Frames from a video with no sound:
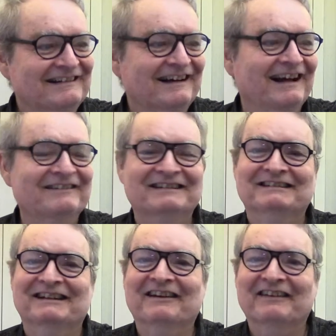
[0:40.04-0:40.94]
I would
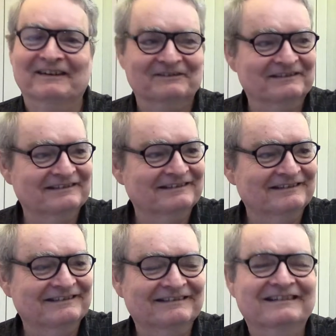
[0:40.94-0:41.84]
share them.
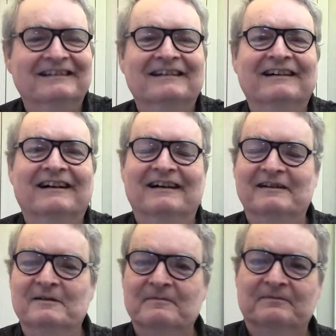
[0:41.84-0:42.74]

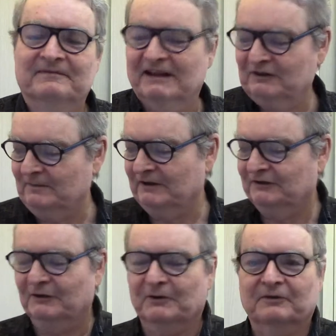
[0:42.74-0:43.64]
Um, that's my
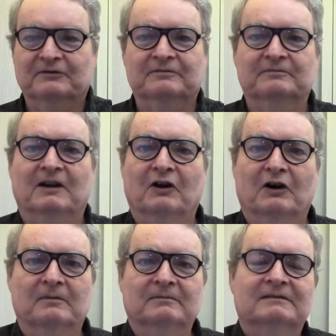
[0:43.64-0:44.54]
stove alarm.